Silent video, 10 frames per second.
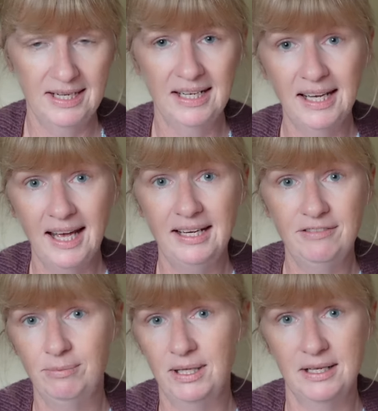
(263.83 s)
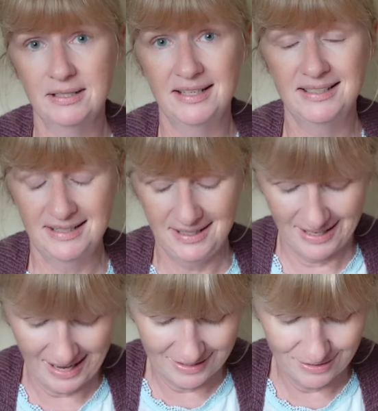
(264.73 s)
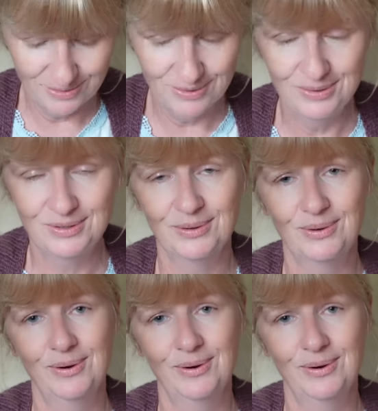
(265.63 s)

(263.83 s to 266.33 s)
And it can even be things like scented candles